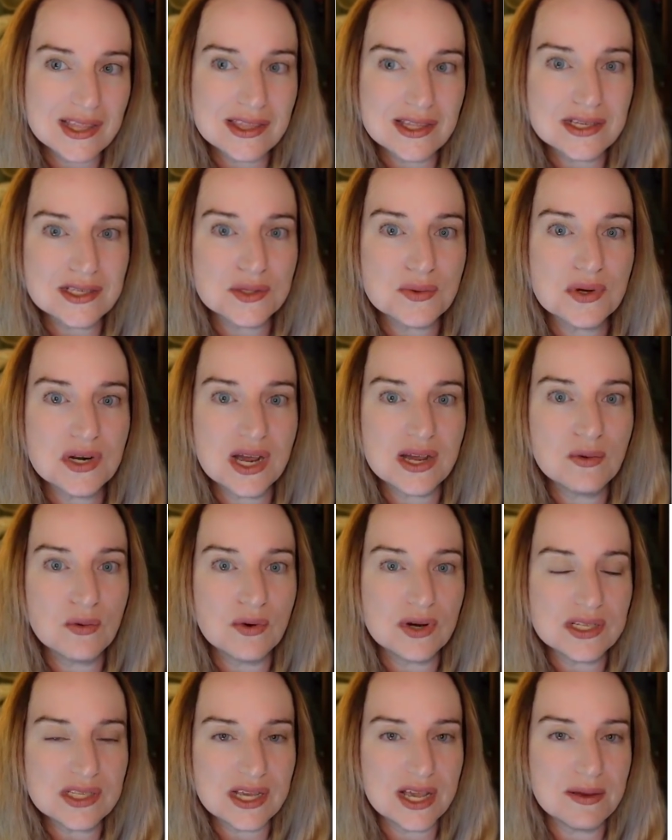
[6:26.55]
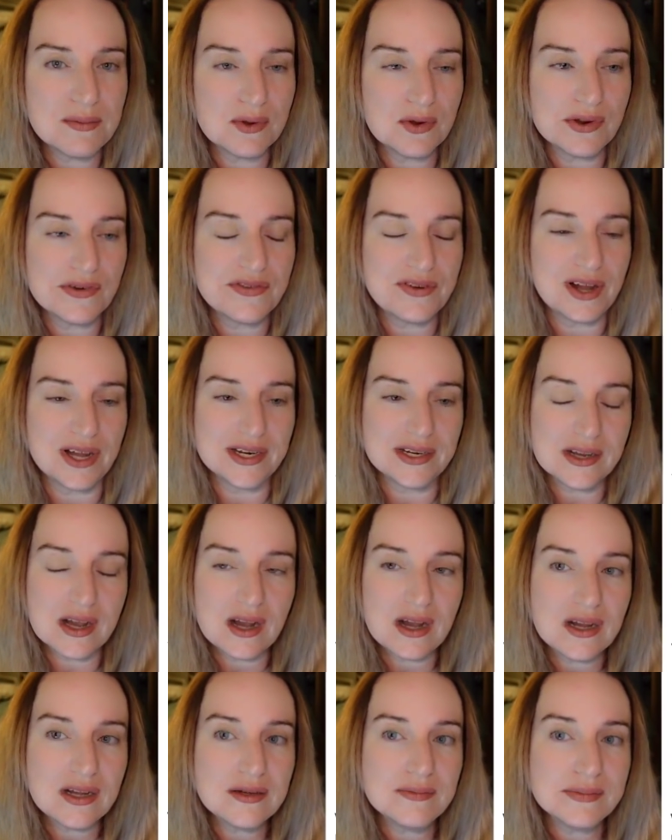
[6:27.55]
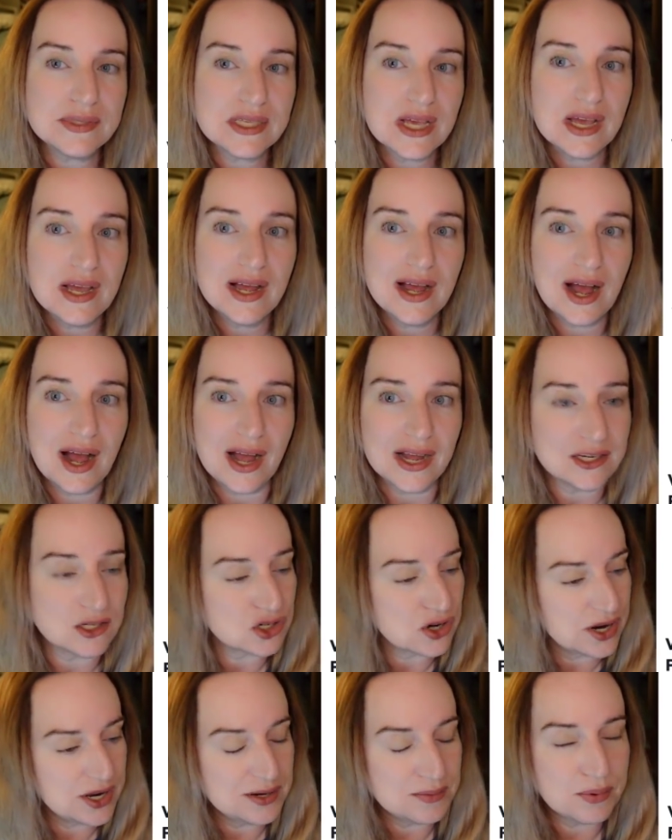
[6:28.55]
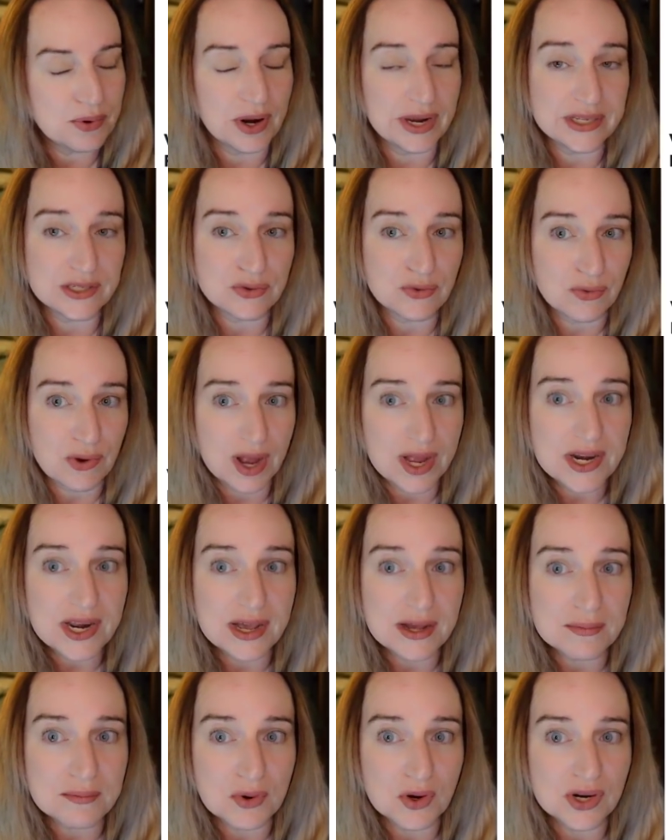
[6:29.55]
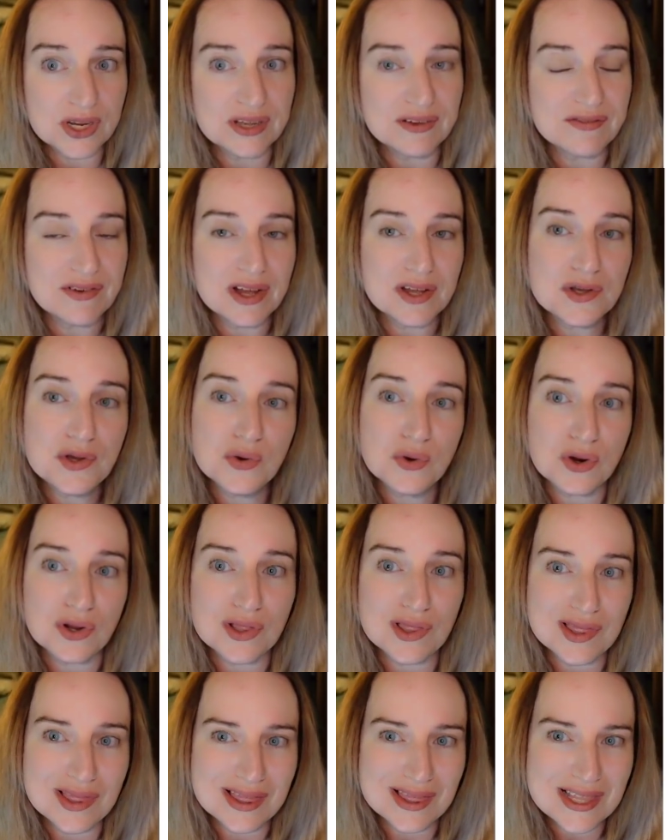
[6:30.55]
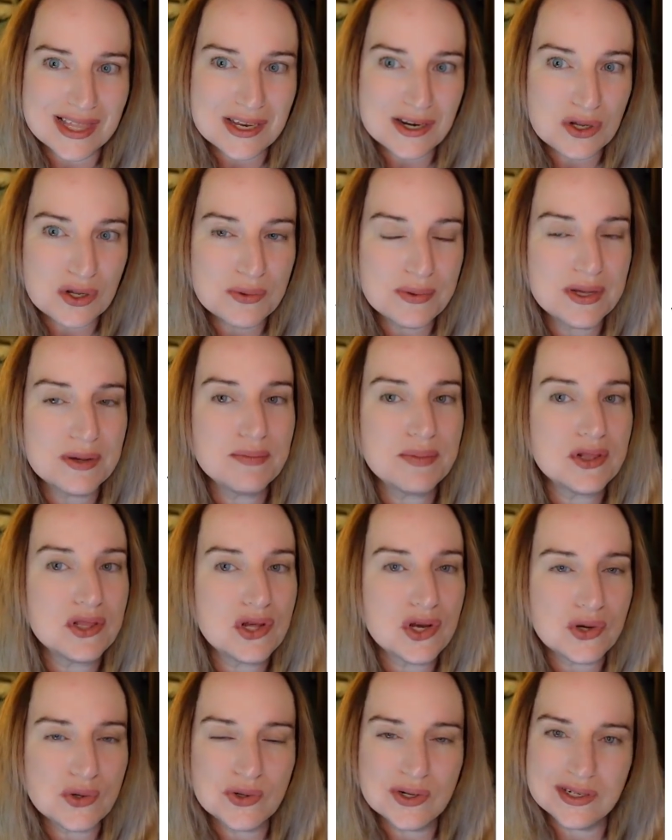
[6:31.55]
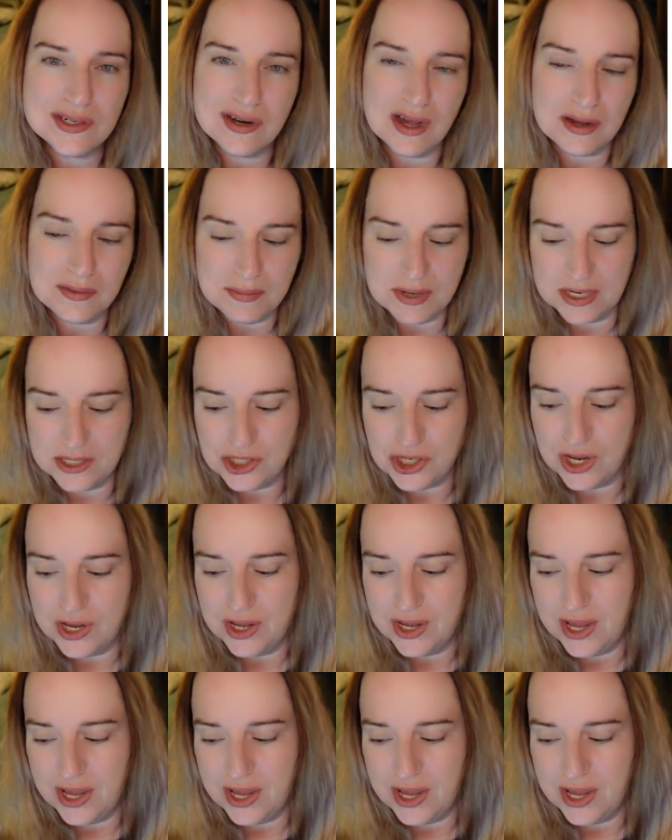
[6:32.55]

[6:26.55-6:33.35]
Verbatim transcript: This one I was able to find comps. I try to price right at market value or a little bit below, not much.